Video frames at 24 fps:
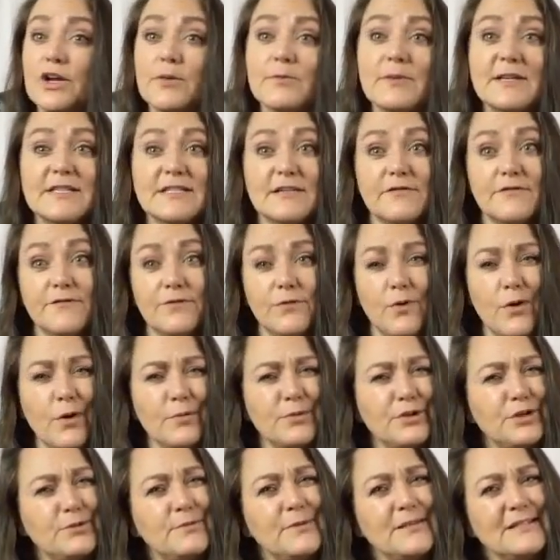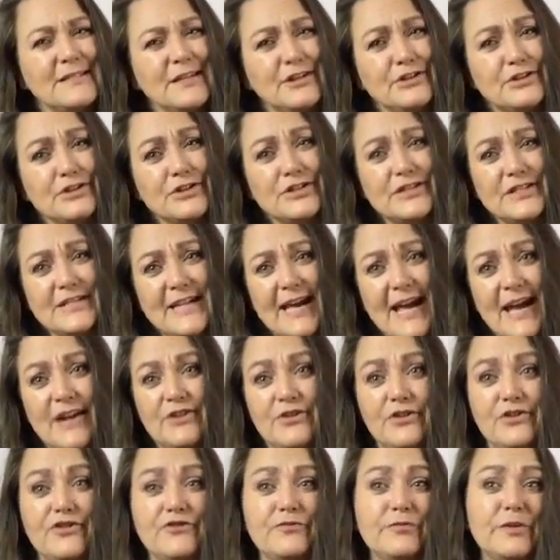you're misinformed, you
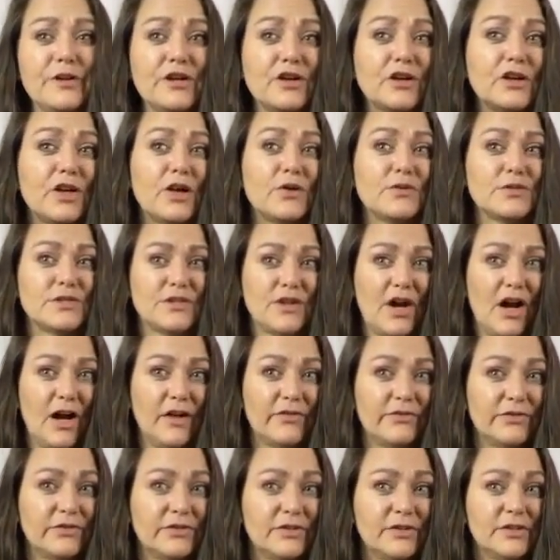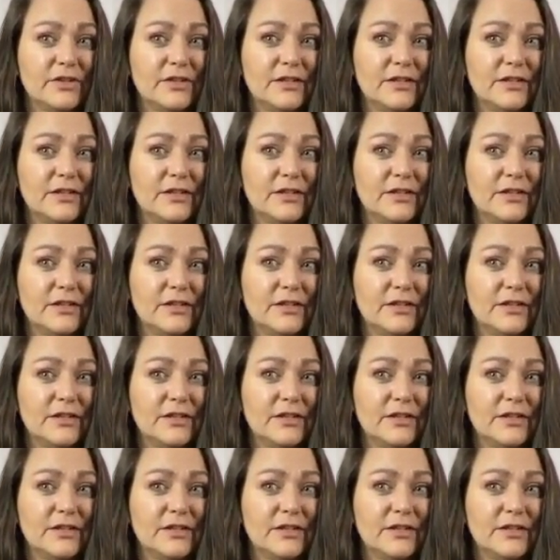misunderstand, or you've been closed off.